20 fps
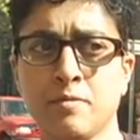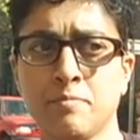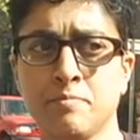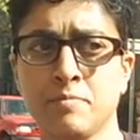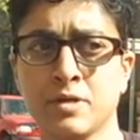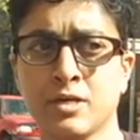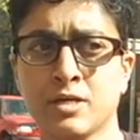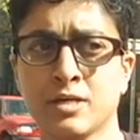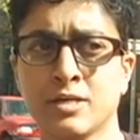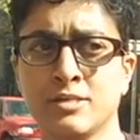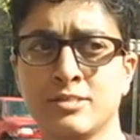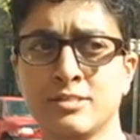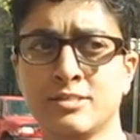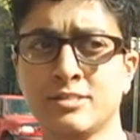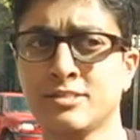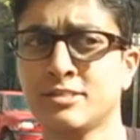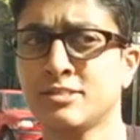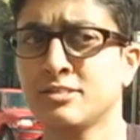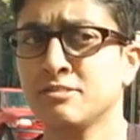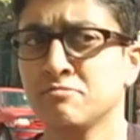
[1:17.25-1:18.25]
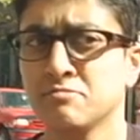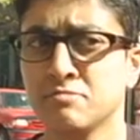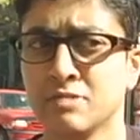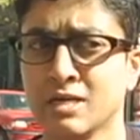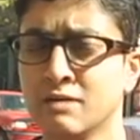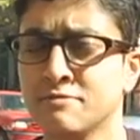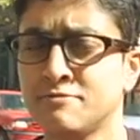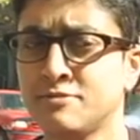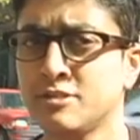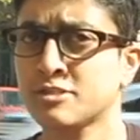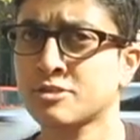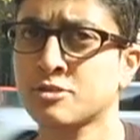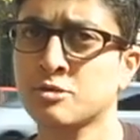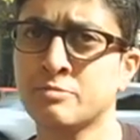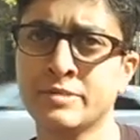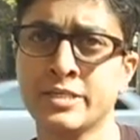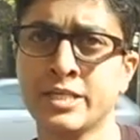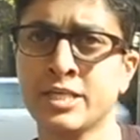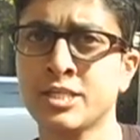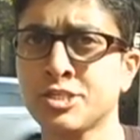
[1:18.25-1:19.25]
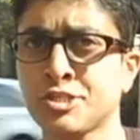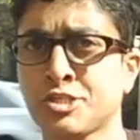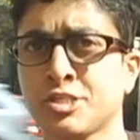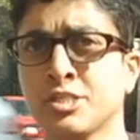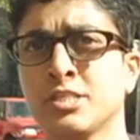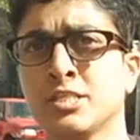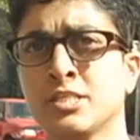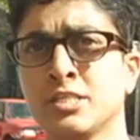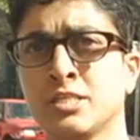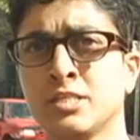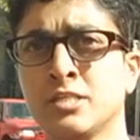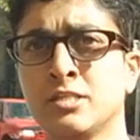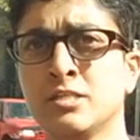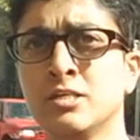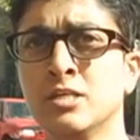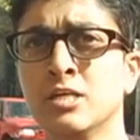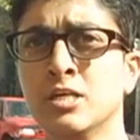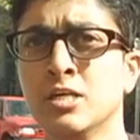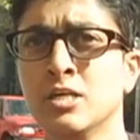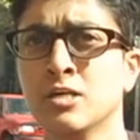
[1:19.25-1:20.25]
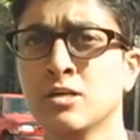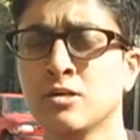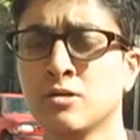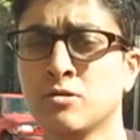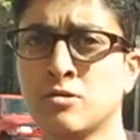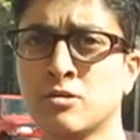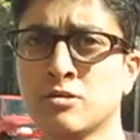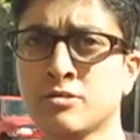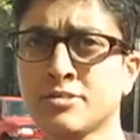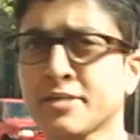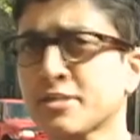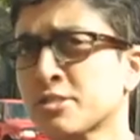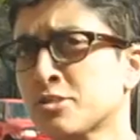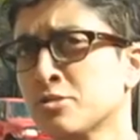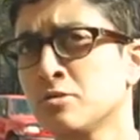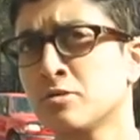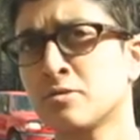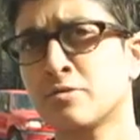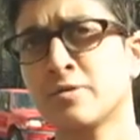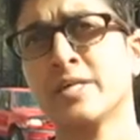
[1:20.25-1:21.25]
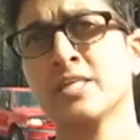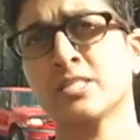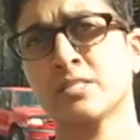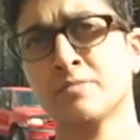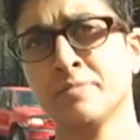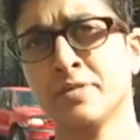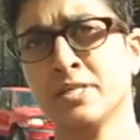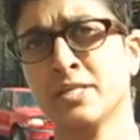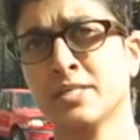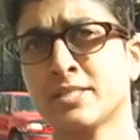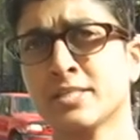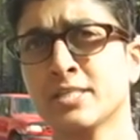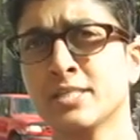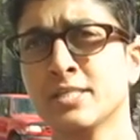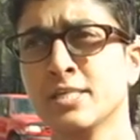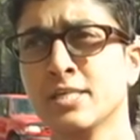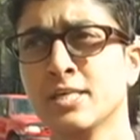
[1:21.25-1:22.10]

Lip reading: because of discrimination or sexual harassment.